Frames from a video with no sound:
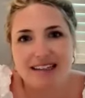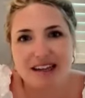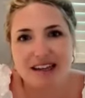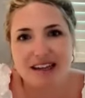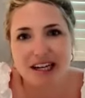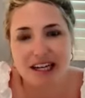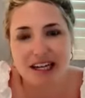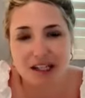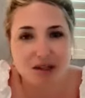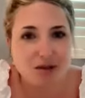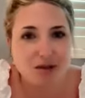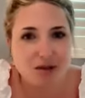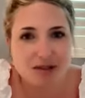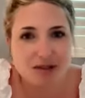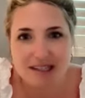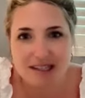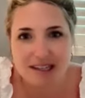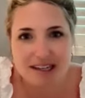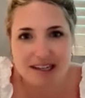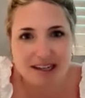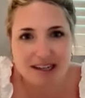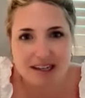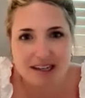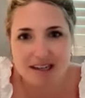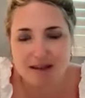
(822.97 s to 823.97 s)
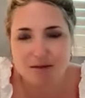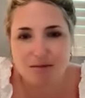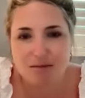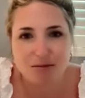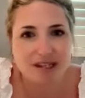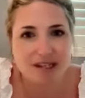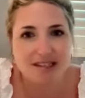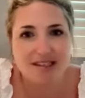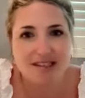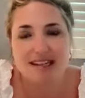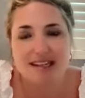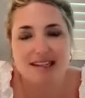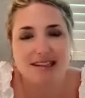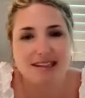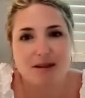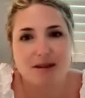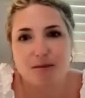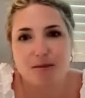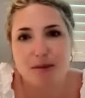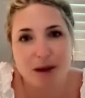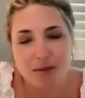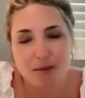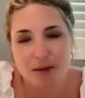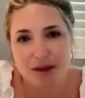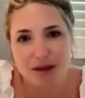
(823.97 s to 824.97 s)
diagnostic breast cancer
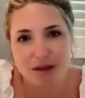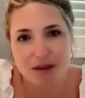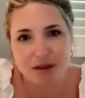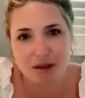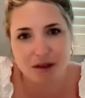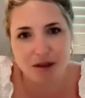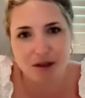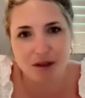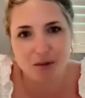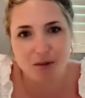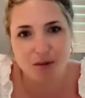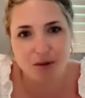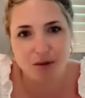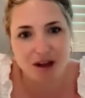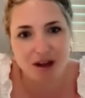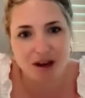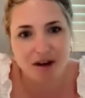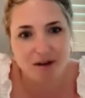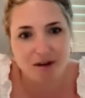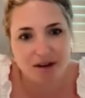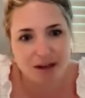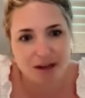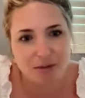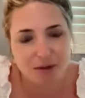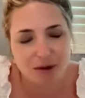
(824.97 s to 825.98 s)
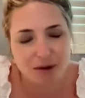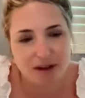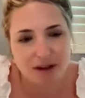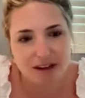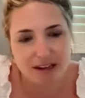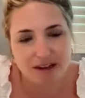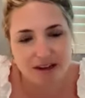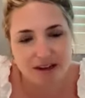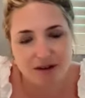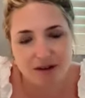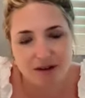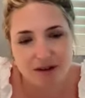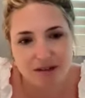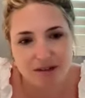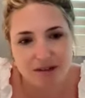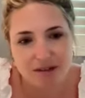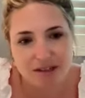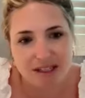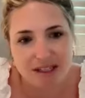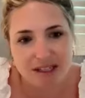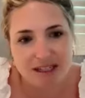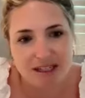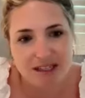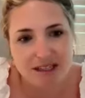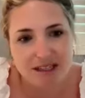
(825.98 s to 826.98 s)
mapping that you are currently working on.